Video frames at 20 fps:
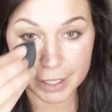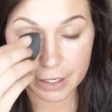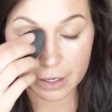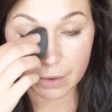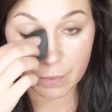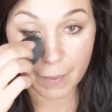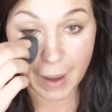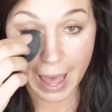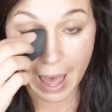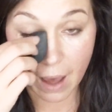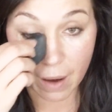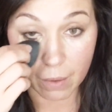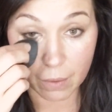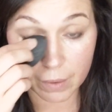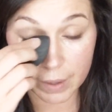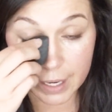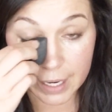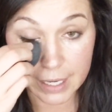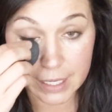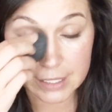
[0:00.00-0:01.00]
Wow,
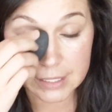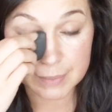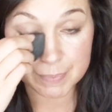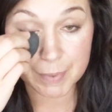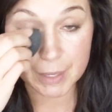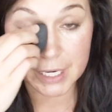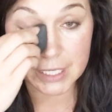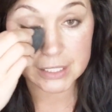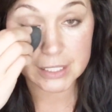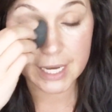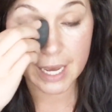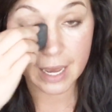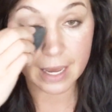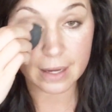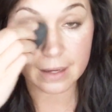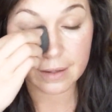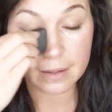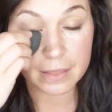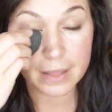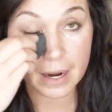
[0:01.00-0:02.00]
it has been a day.
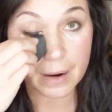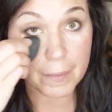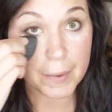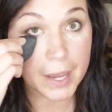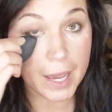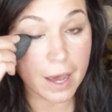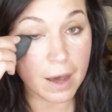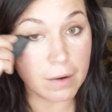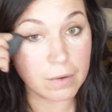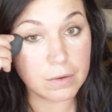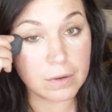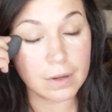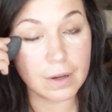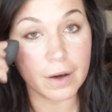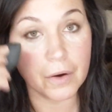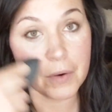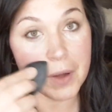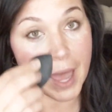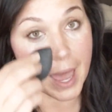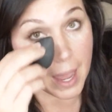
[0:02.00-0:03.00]
There we go.
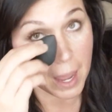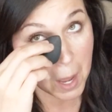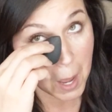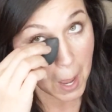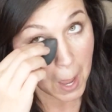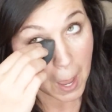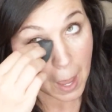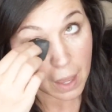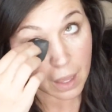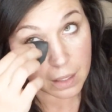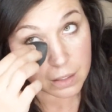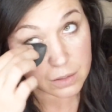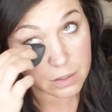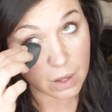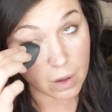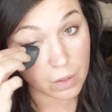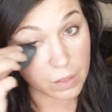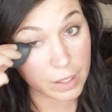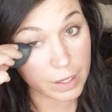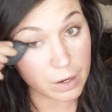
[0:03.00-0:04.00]
Okay, So a
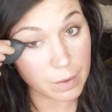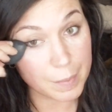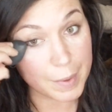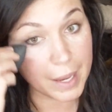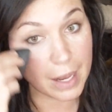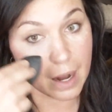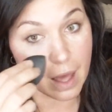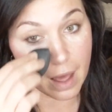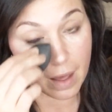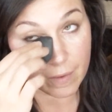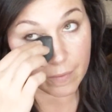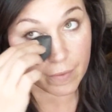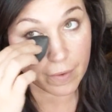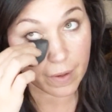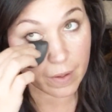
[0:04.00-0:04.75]
little bit of